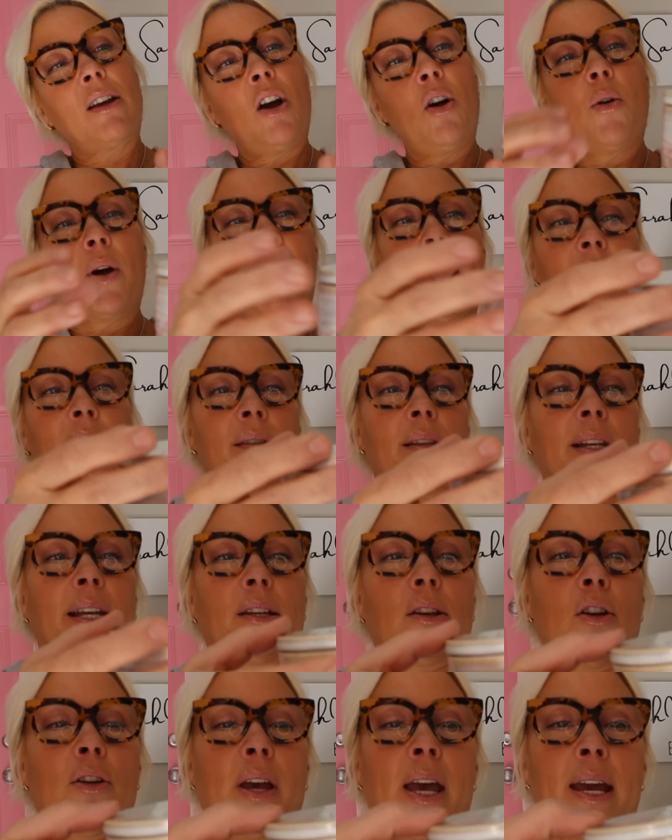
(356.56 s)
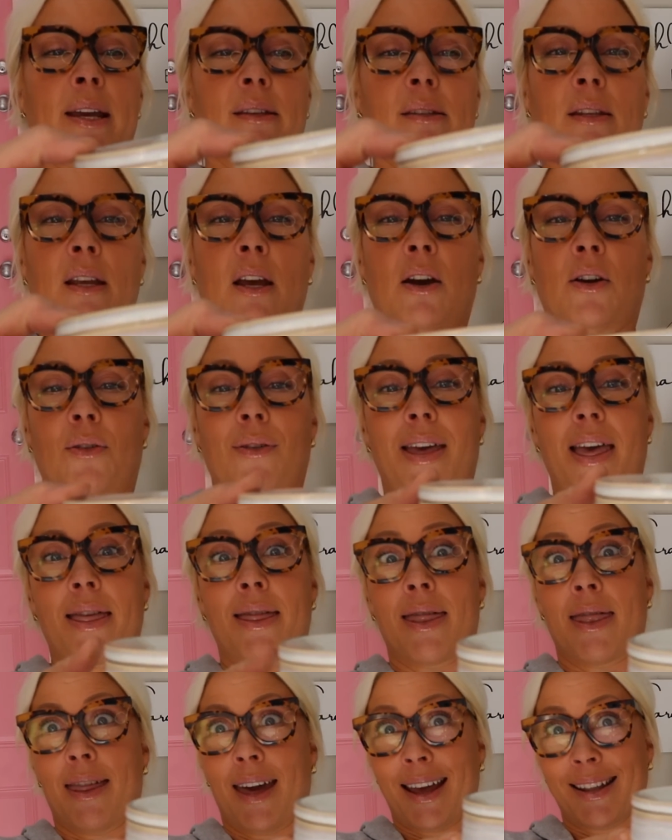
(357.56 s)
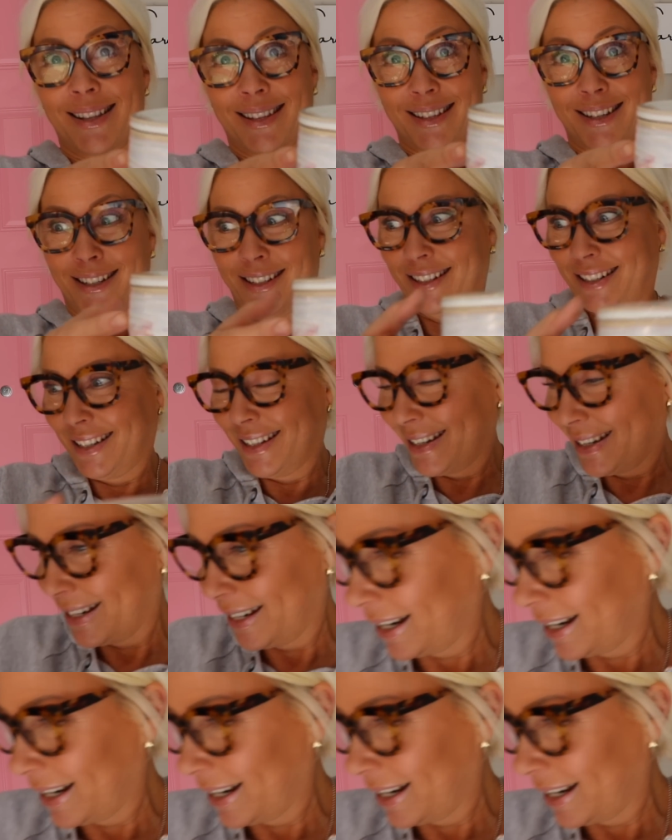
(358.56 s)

Oh, excellent. Okay, so that's good.